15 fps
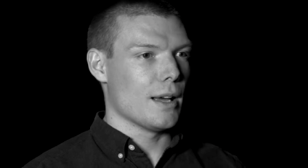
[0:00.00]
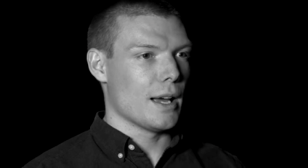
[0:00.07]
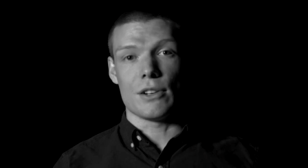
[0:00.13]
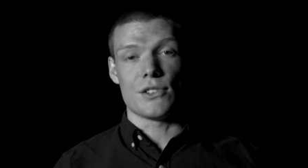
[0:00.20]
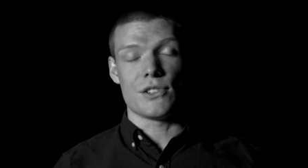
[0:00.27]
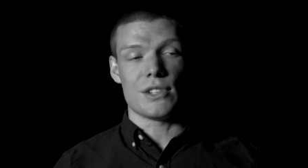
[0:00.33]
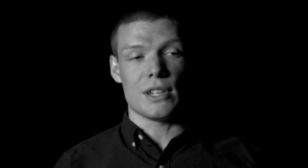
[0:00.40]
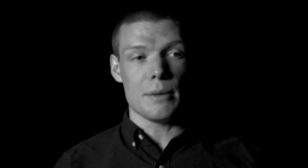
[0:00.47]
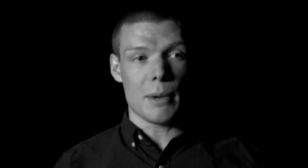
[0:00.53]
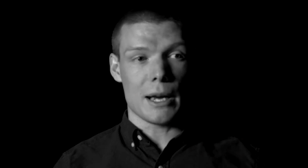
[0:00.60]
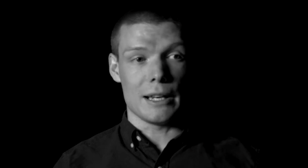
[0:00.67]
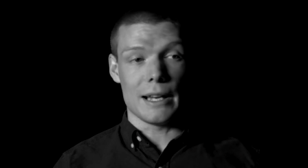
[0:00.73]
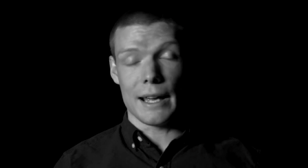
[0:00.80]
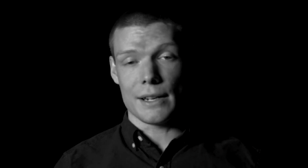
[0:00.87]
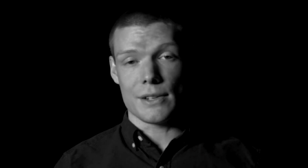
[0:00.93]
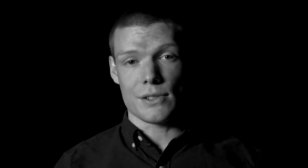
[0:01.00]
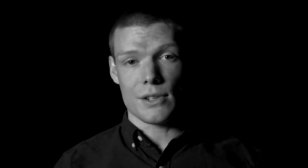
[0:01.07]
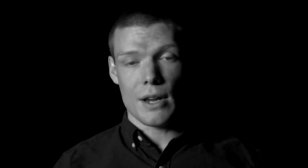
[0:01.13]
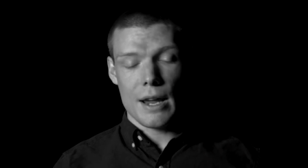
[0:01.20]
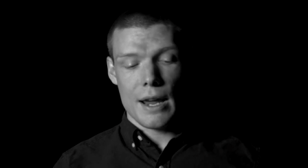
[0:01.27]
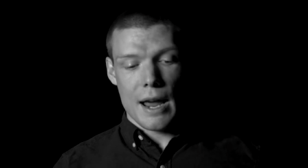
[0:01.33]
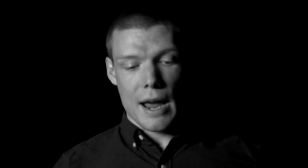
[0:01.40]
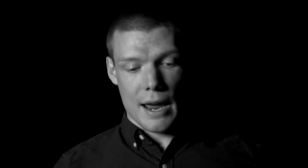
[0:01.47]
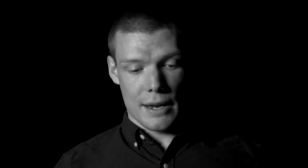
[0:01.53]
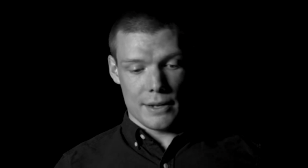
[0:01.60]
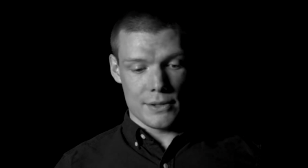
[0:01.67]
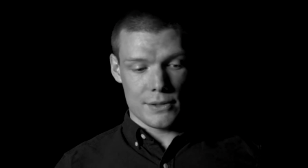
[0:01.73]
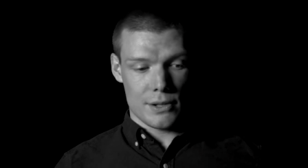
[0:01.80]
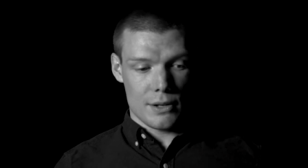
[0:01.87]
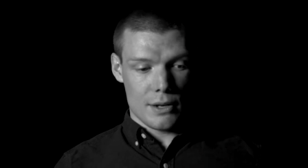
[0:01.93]
I could see my legs,
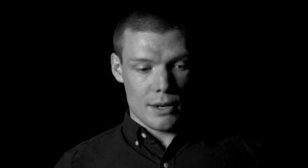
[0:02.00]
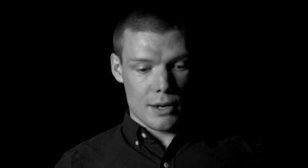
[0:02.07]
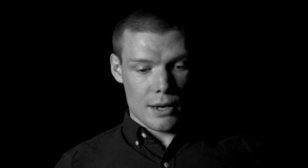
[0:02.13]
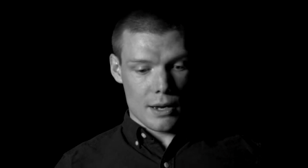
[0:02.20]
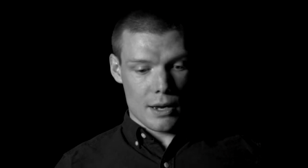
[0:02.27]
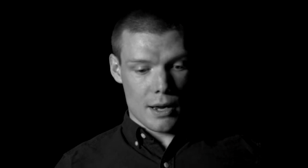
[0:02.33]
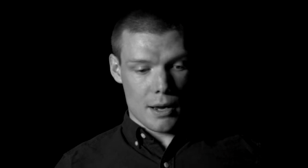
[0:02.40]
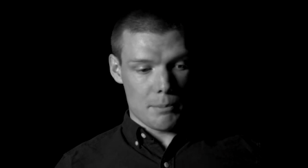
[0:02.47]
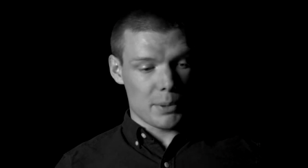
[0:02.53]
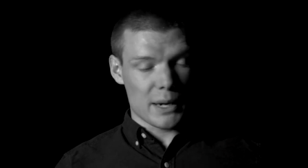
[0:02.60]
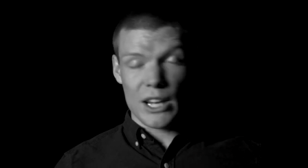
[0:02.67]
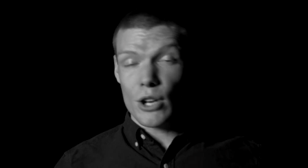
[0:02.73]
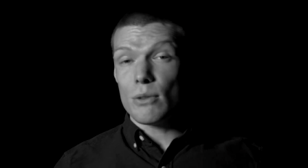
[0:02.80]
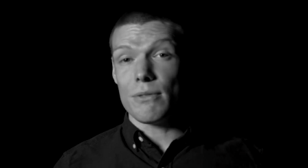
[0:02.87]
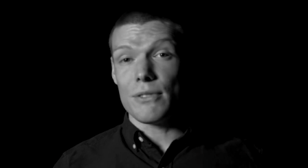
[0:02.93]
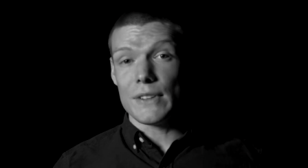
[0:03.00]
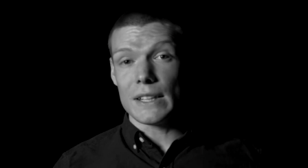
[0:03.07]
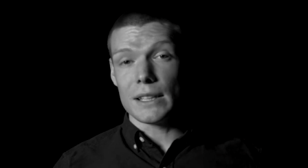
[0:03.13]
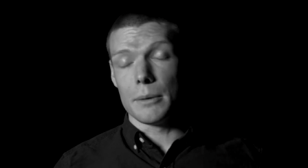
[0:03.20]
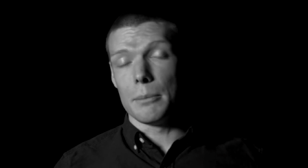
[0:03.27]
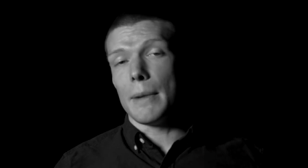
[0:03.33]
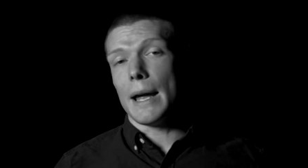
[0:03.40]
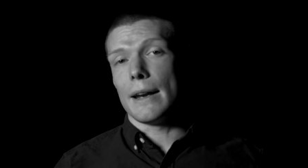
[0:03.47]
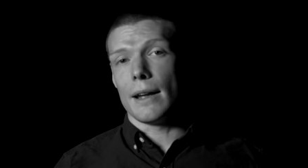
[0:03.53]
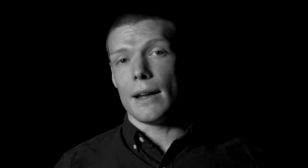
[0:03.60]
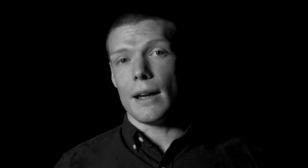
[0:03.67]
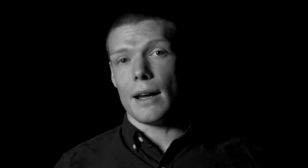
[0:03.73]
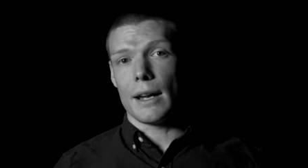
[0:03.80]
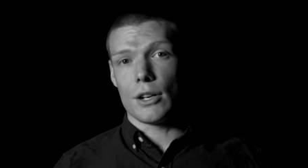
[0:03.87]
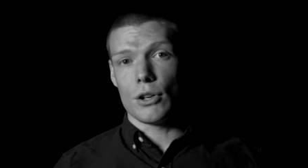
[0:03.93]
but I couldn't feel them, and
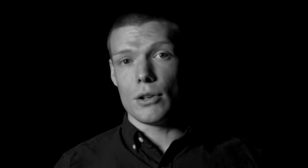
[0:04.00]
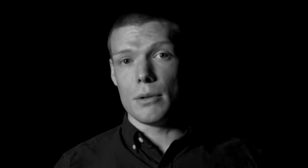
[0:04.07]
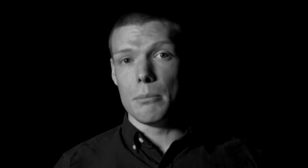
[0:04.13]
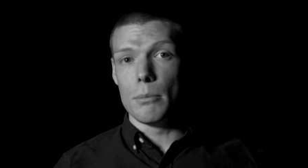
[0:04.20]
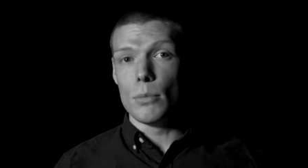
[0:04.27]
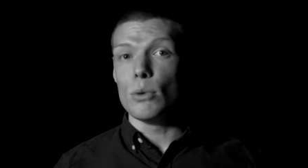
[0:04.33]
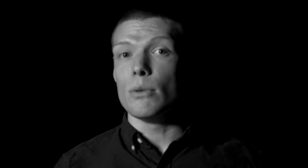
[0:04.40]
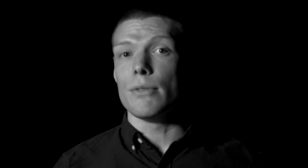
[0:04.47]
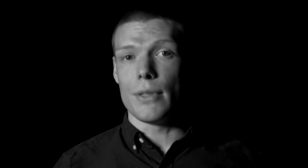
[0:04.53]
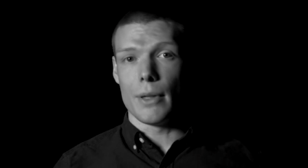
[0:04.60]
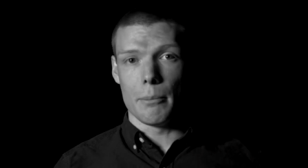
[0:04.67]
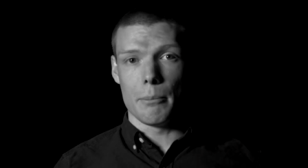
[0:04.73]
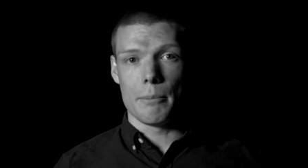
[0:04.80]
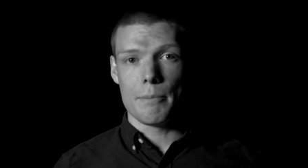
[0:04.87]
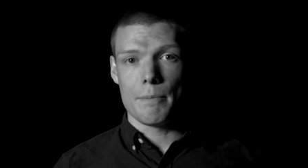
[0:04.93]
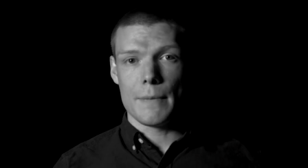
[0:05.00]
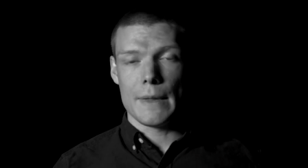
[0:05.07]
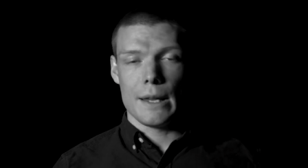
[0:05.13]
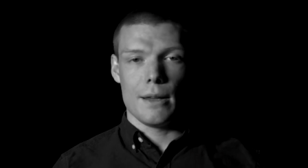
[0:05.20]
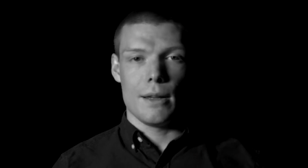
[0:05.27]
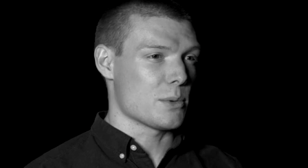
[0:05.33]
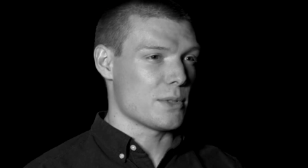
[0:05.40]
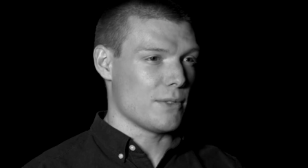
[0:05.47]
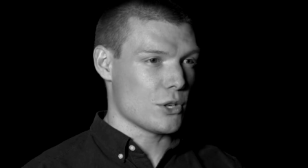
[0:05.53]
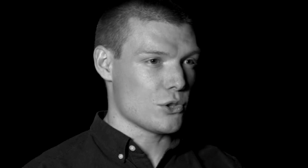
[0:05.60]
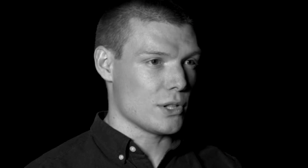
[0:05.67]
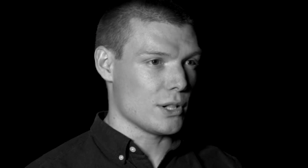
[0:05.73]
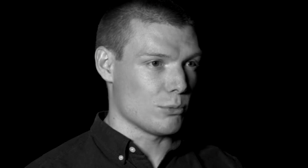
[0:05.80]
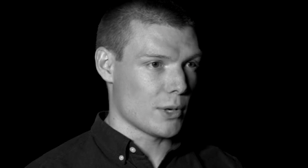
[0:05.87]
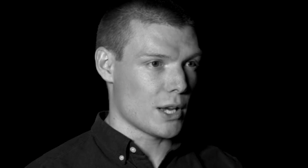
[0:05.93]
I couldn't move them. I was
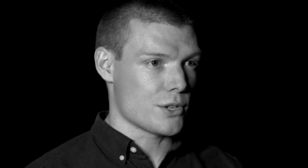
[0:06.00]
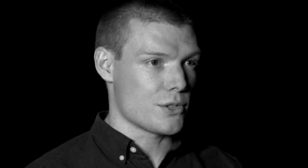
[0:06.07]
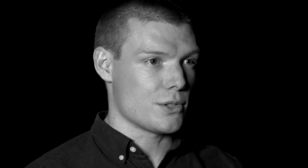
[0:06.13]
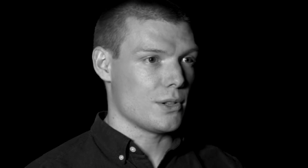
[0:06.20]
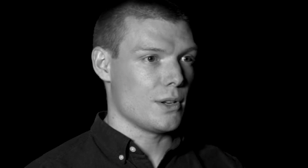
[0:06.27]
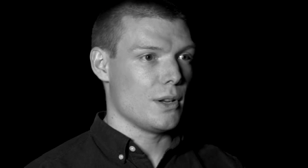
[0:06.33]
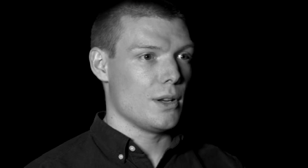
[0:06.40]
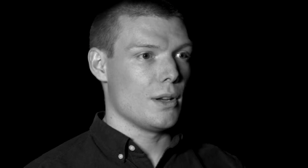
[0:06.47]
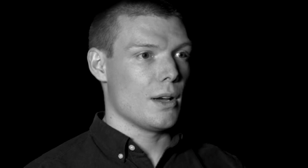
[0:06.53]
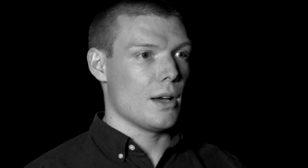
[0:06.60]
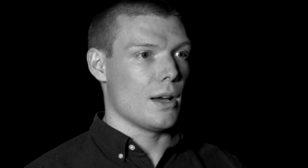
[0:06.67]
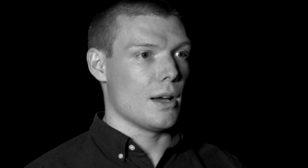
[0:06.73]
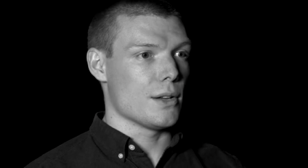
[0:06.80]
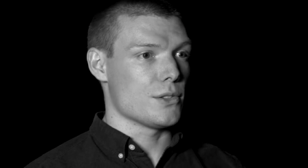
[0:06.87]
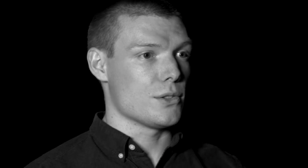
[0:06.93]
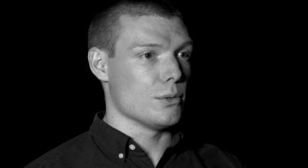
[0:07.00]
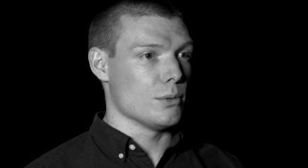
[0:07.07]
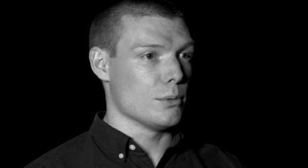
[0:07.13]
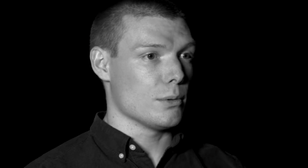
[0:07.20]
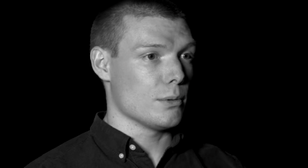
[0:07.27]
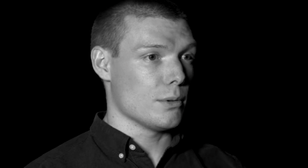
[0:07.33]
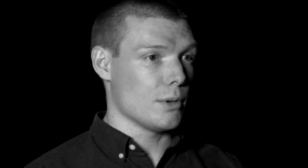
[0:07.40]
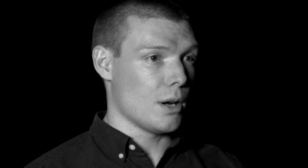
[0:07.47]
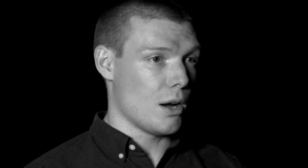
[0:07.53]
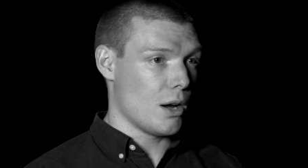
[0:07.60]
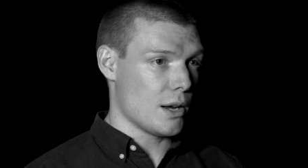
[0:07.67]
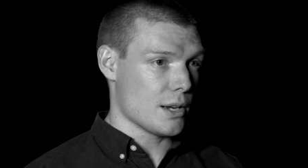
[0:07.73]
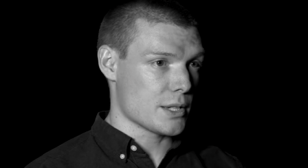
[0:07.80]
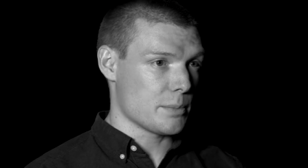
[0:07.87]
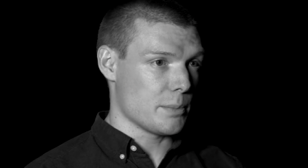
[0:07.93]
eventually rushed to a
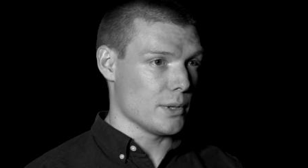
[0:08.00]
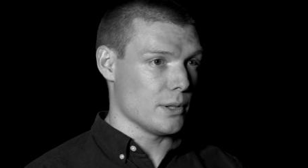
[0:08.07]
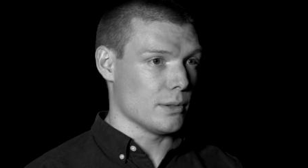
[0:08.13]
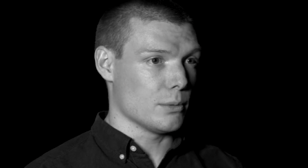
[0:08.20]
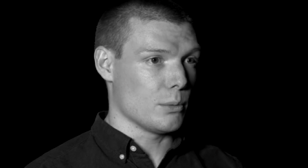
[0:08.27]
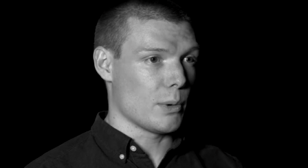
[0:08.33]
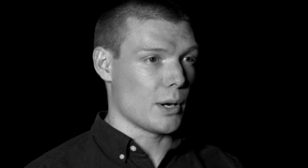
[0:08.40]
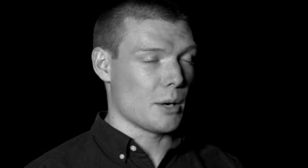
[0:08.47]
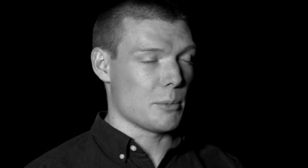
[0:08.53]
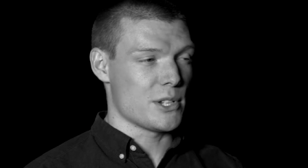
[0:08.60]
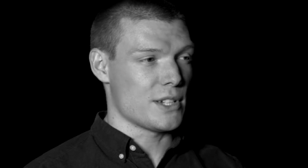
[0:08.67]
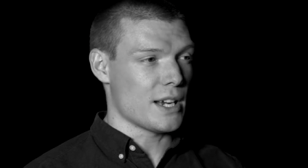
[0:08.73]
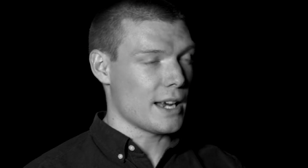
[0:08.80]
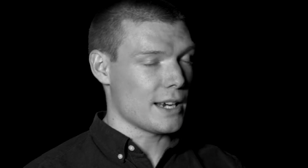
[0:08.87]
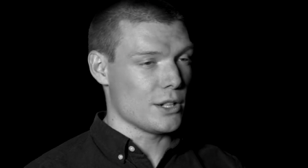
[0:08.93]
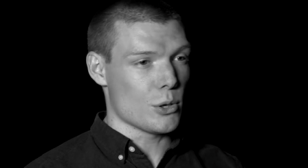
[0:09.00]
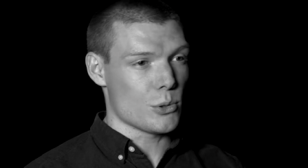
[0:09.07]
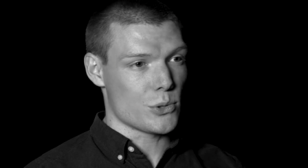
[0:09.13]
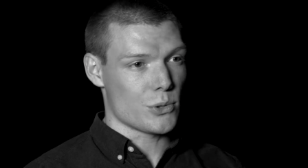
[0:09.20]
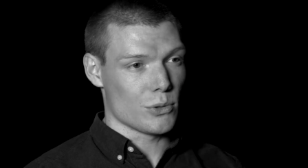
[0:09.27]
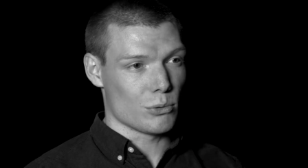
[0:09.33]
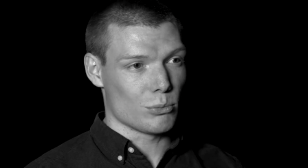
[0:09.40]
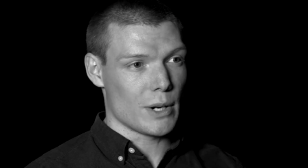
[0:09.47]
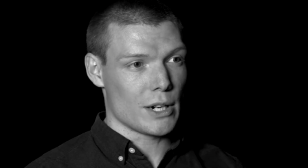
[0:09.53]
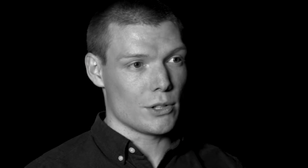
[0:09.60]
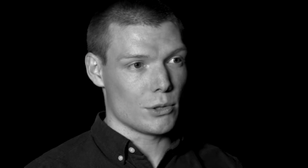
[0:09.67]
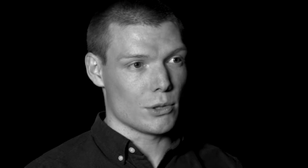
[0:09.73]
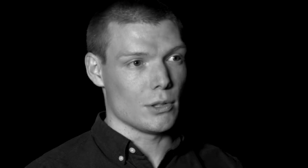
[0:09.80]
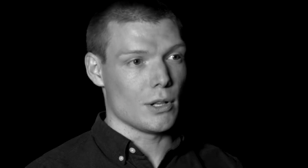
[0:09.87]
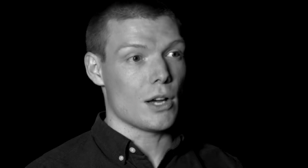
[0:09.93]
hospital where I was diagnosed with a rare
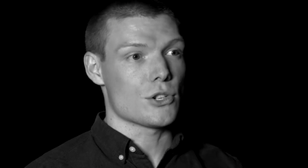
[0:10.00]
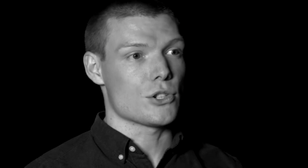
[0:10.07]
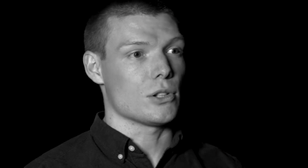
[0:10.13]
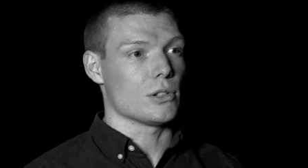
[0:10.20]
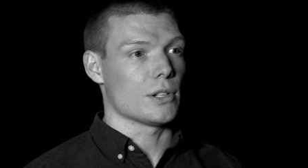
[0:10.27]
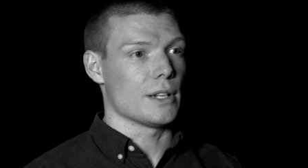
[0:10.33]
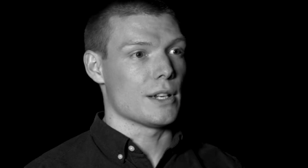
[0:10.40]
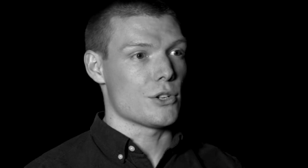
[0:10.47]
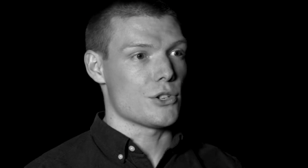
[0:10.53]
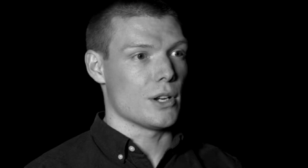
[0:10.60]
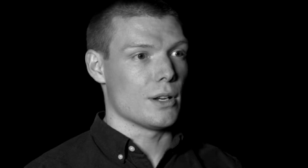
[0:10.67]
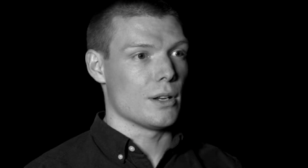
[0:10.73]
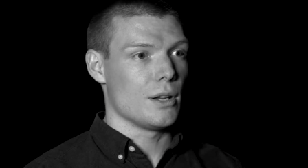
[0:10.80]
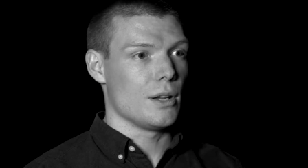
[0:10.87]
neurological condition.